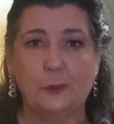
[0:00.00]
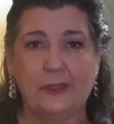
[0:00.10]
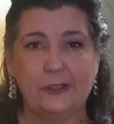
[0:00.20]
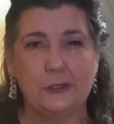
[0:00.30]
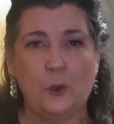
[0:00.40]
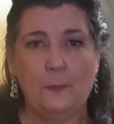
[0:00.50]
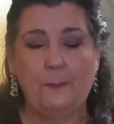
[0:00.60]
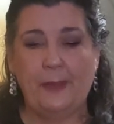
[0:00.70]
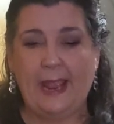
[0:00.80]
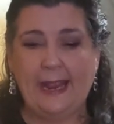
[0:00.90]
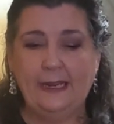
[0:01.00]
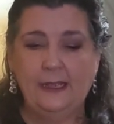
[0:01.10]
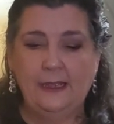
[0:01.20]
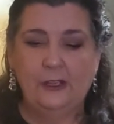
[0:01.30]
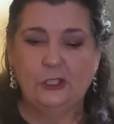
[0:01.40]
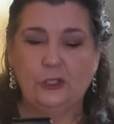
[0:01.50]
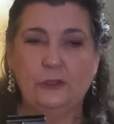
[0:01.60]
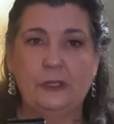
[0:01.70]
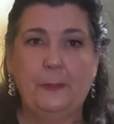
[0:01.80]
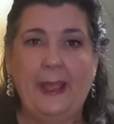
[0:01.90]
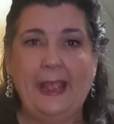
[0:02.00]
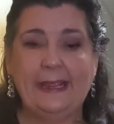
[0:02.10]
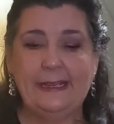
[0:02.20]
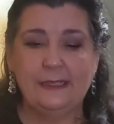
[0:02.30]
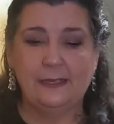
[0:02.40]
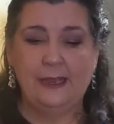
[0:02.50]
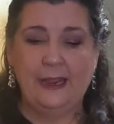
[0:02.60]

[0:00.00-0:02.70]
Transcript: with its own bag to pack it,